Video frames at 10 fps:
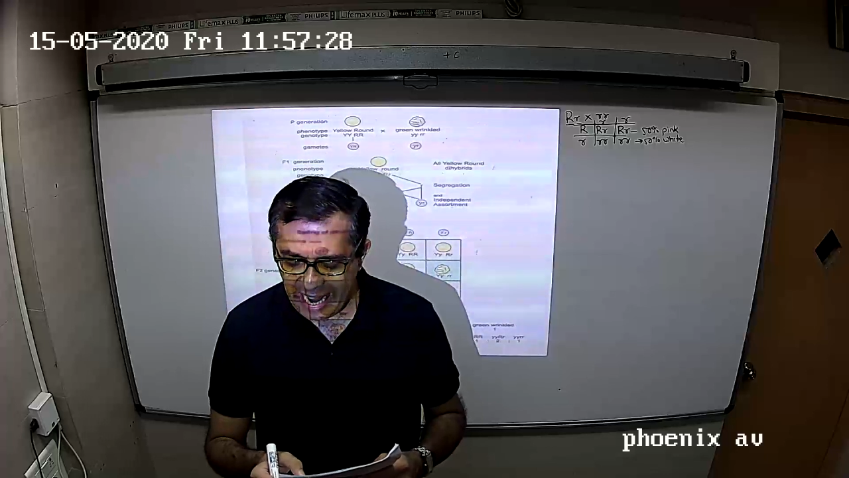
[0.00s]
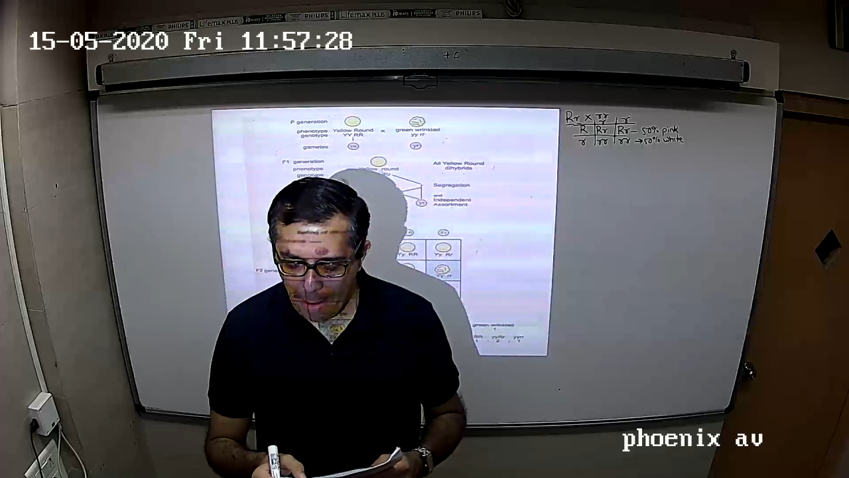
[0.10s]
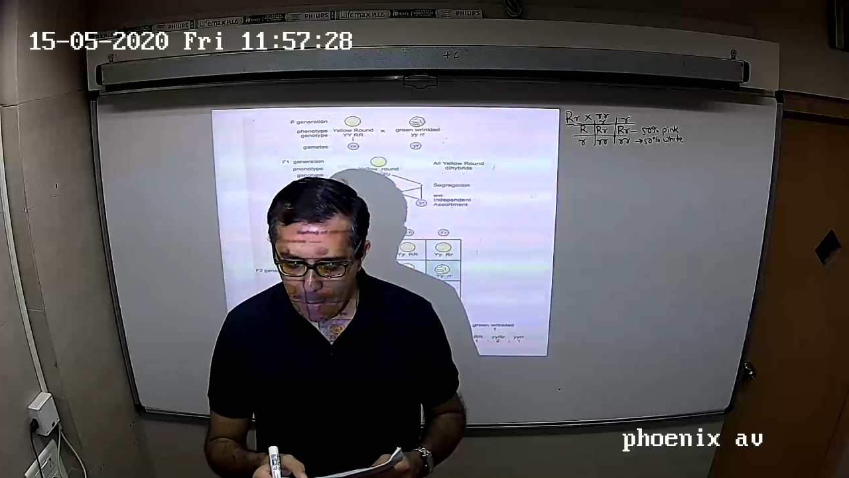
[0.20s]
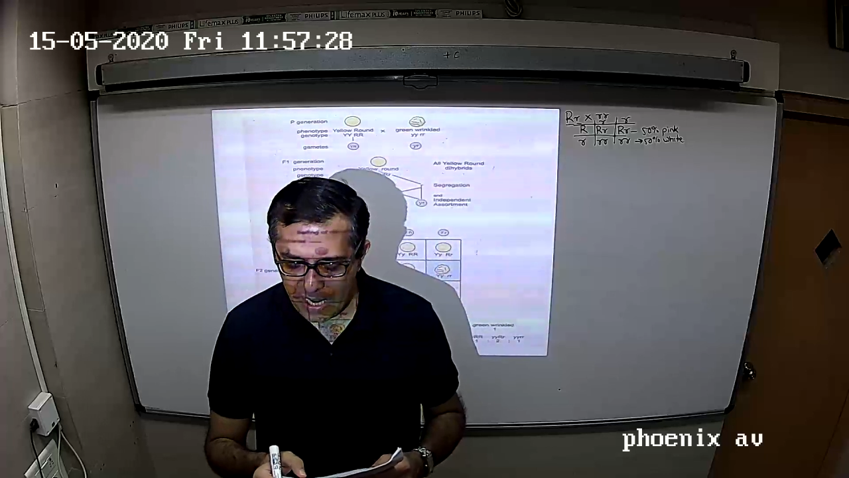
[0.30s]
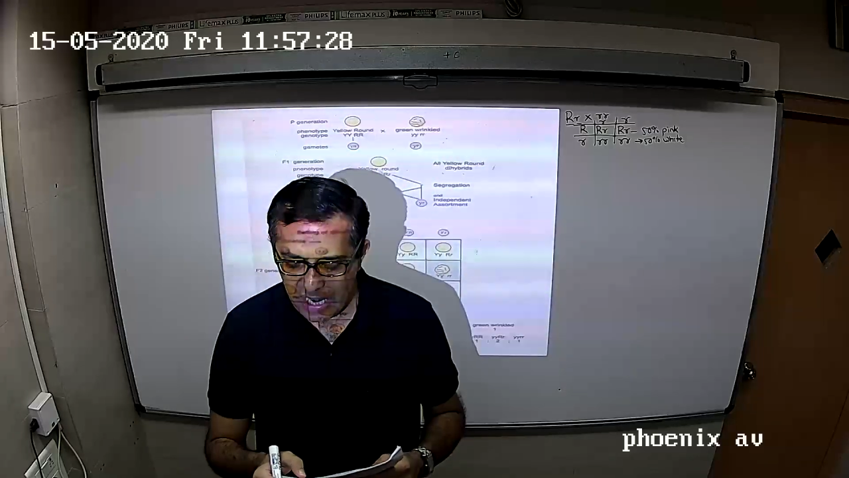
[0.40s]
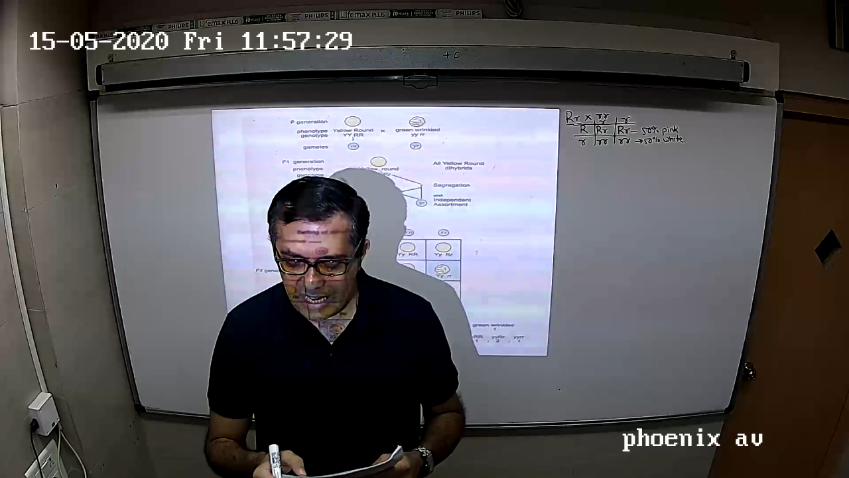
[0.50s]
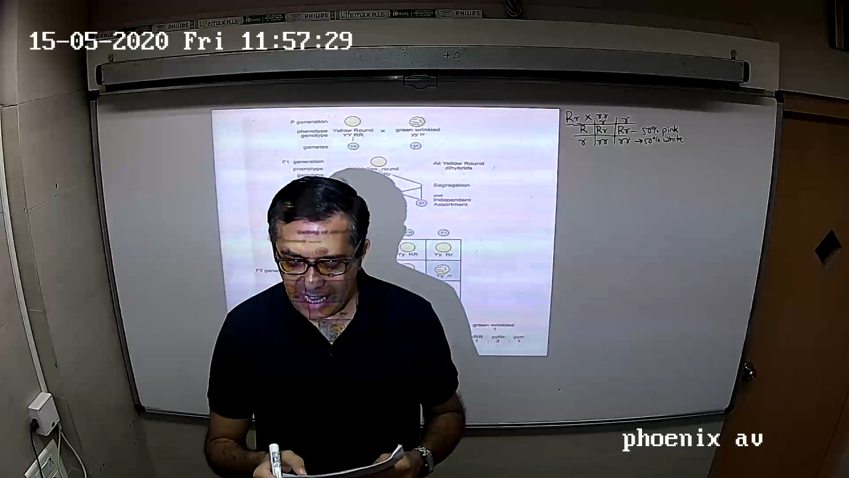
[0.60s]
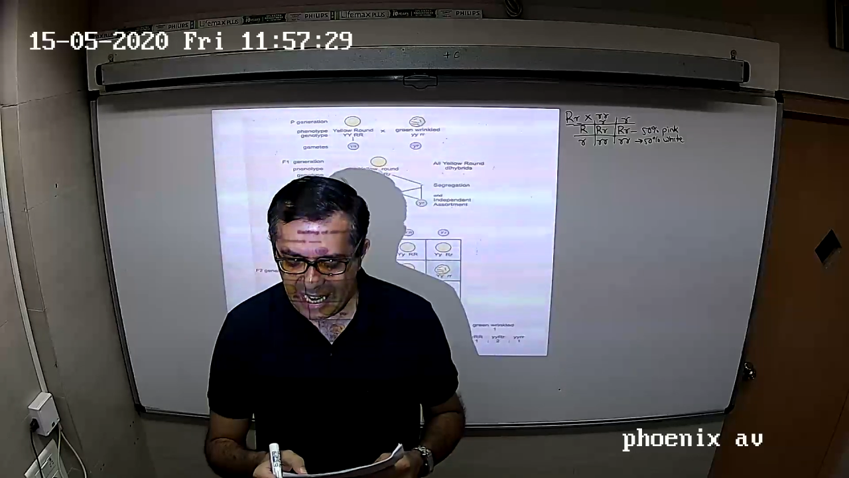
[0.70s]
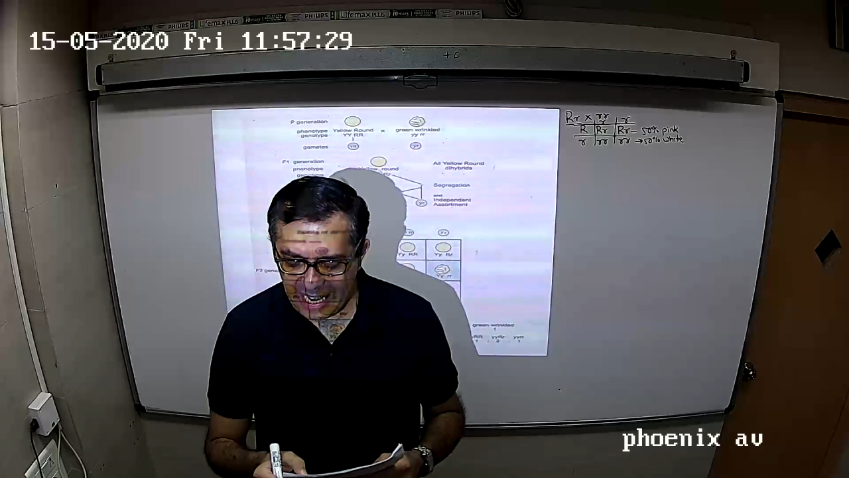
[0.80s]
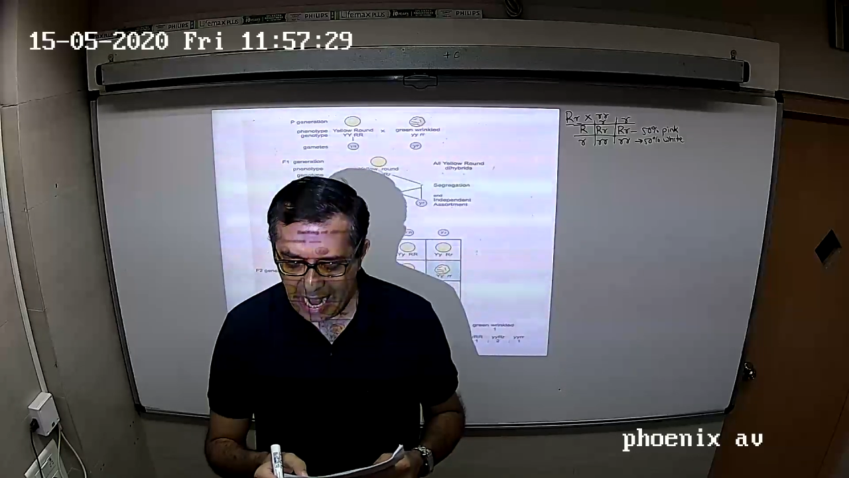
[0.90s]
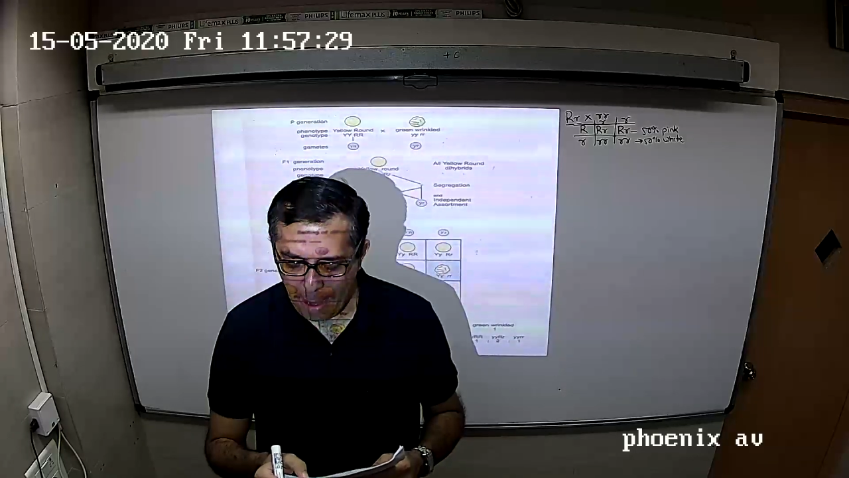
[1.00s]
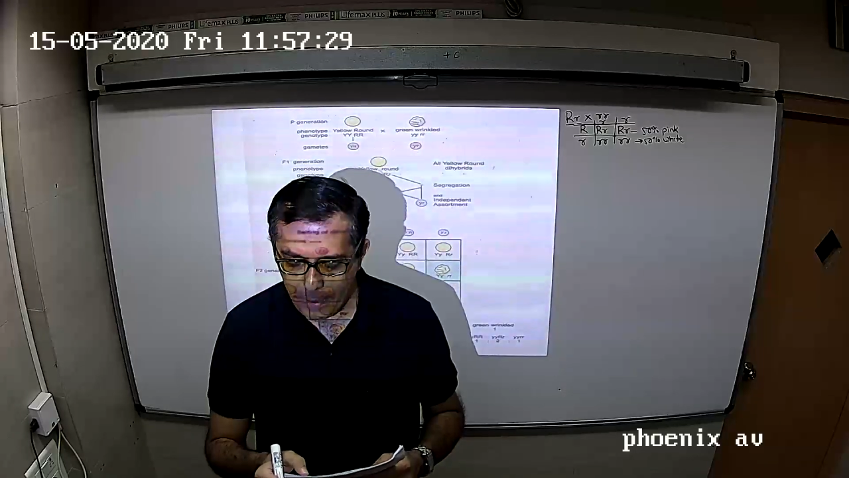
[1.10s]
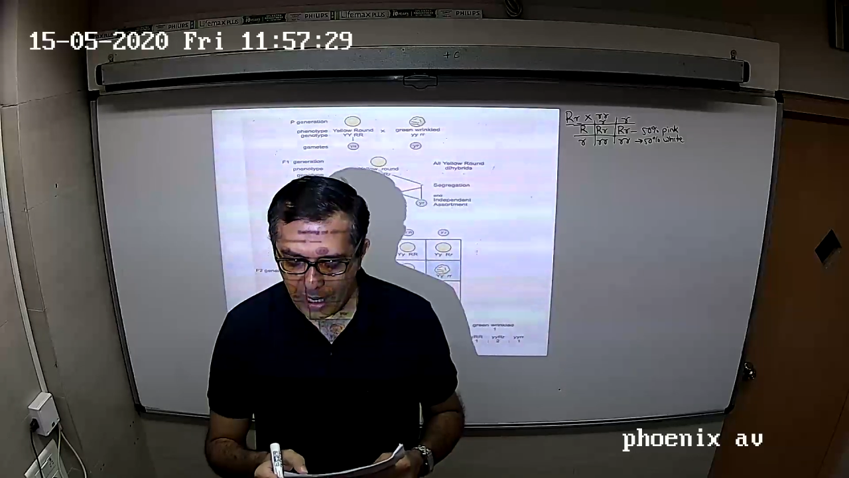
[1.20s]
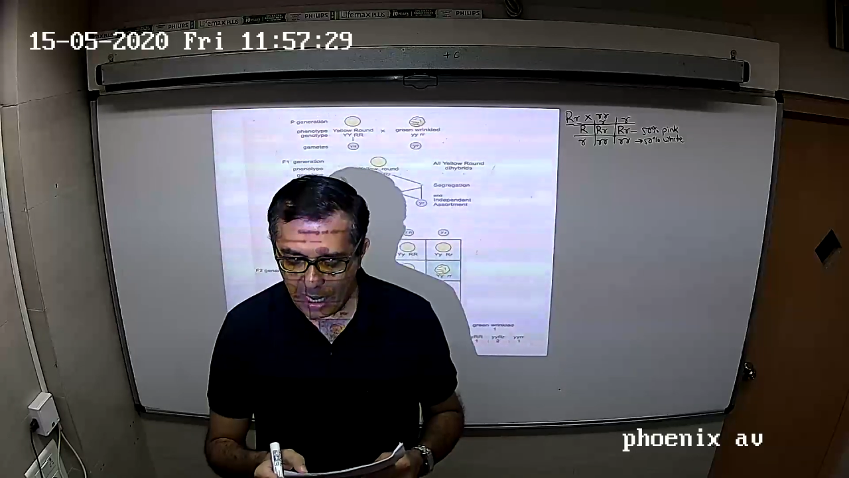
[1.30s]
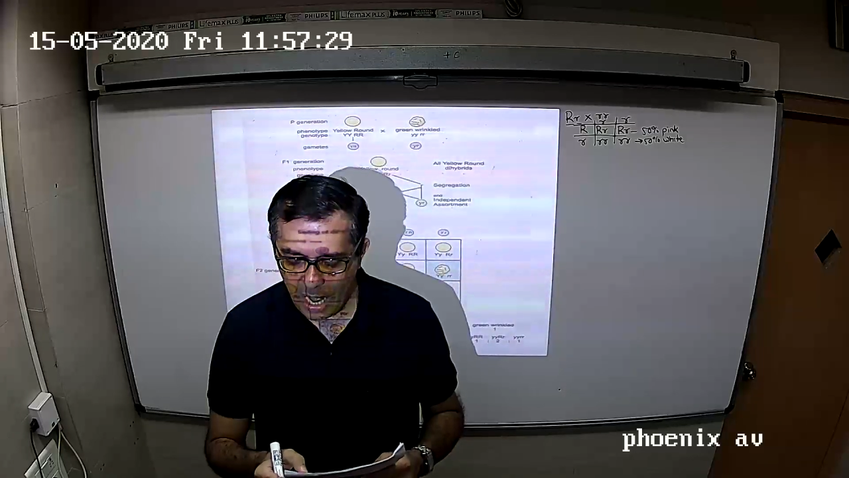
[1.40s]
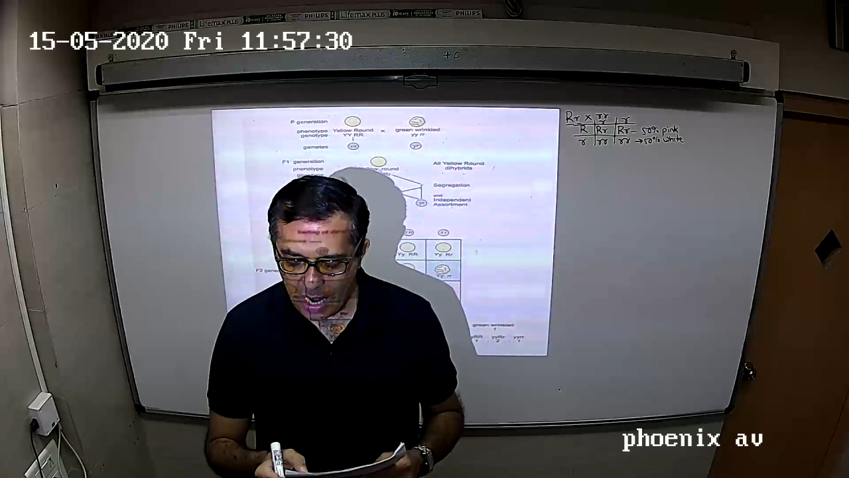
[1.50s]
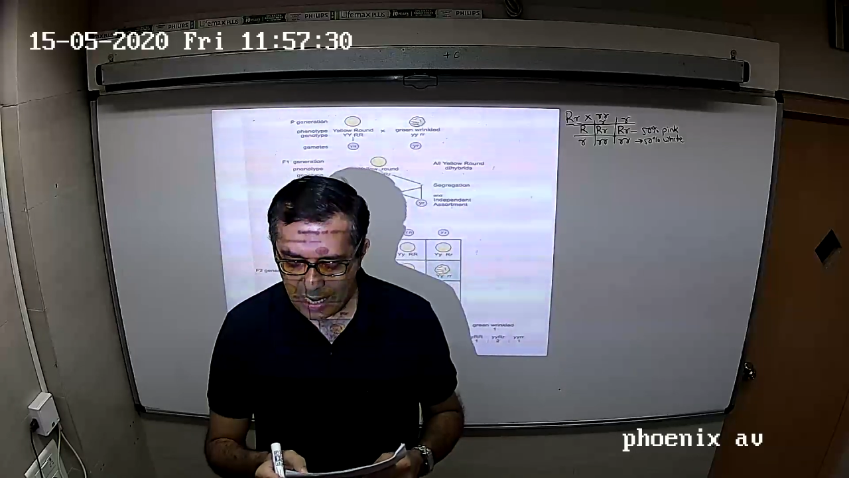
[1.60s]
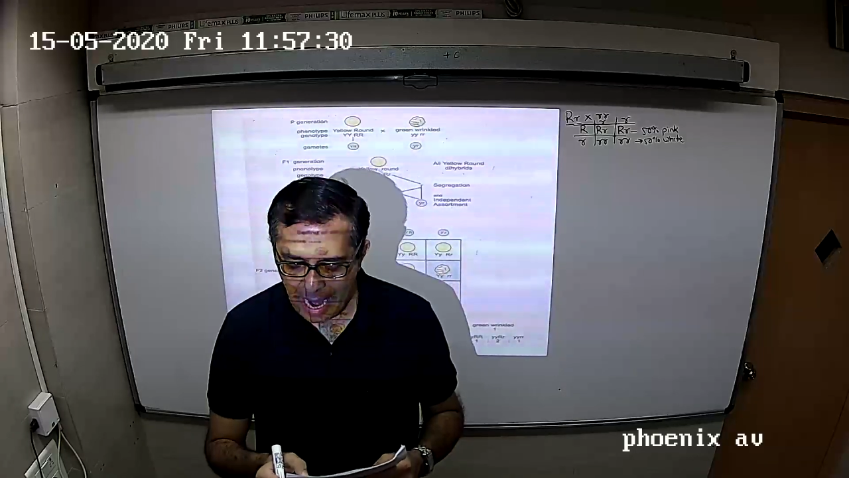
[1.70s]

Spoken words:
capital T, capital R,